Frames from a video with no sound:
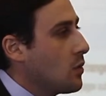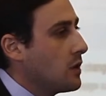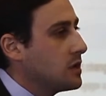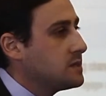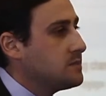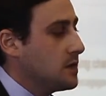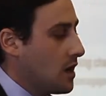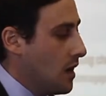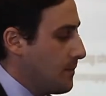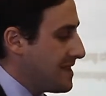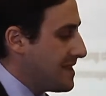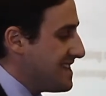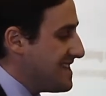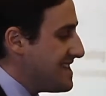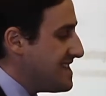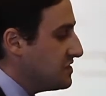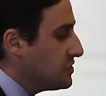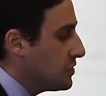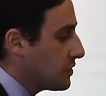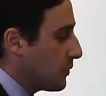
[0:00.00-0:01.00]
where it's becoming
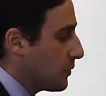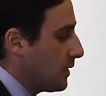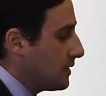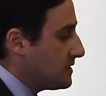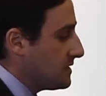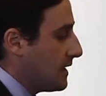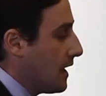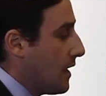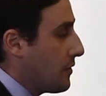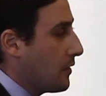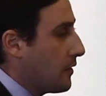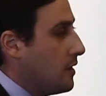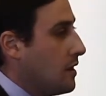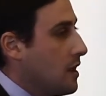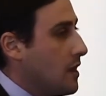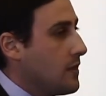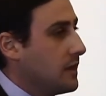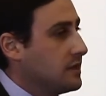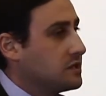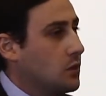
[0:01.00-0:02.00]
easier to work together
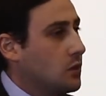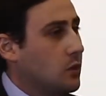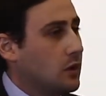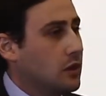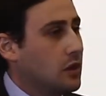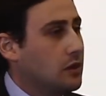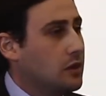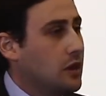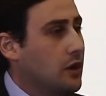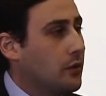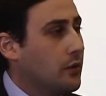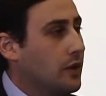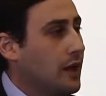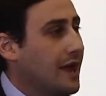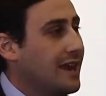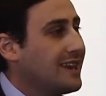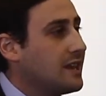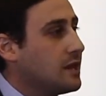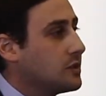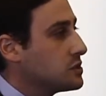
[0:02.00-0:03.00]
than to work alone.
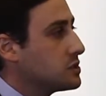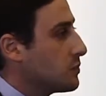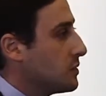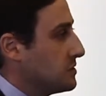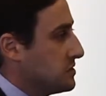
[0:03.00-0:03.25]
And here's the